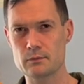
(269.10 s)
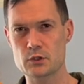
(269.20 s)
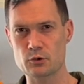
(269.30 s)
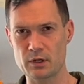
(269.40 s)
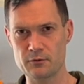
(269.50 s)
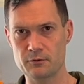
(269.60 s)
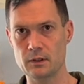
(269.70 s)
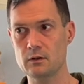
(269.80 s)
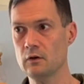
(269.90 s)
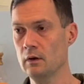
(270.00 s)
straight
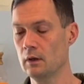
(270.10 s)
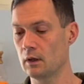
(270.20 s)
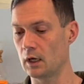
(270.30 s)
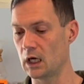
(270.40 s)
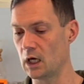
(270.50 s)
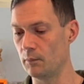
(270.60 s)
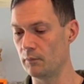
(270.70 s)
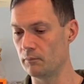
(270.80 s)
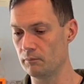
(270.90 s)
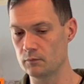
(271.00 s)
fit.
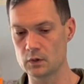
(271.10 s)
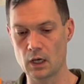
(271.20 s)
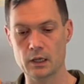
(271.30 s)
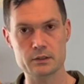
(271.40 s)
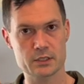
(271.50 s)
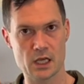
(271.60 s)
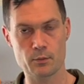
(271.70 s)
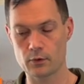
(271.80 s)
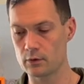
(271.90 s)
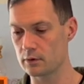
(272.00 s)
Not
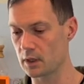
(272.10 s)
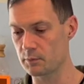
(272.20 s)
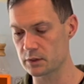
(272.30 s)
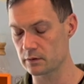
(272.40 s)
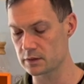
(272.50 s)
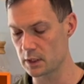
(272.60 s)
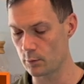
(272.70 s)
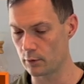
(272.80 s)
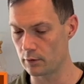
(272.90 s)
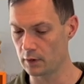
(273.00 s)
tapered, not particularly
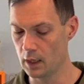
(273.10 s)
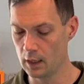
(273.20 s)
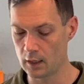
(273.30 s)
tapered.